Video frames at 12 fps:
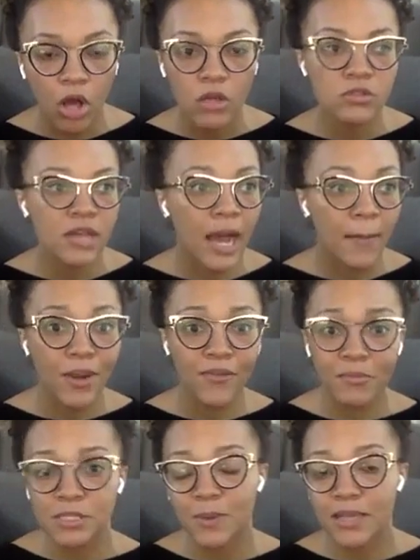you to operate from a
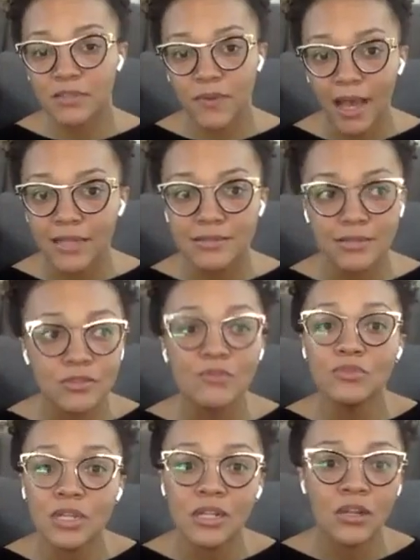space of excellence you
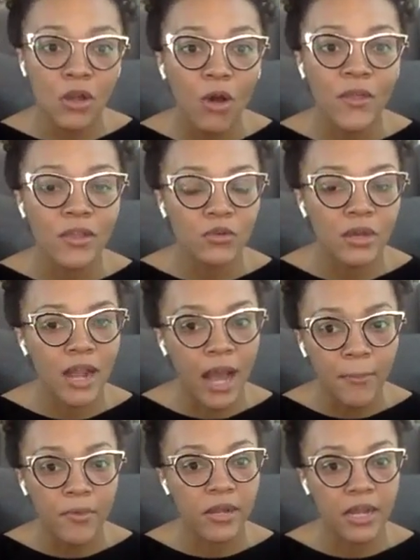didn't know that you could
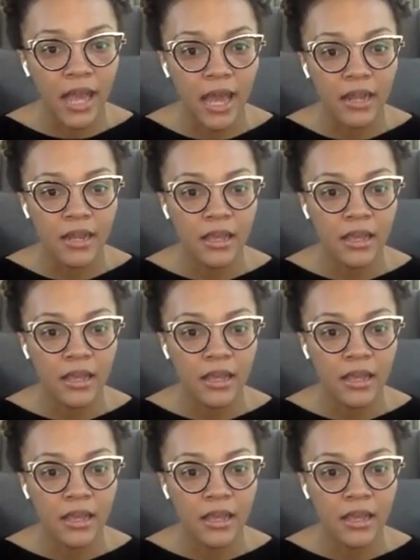operate at.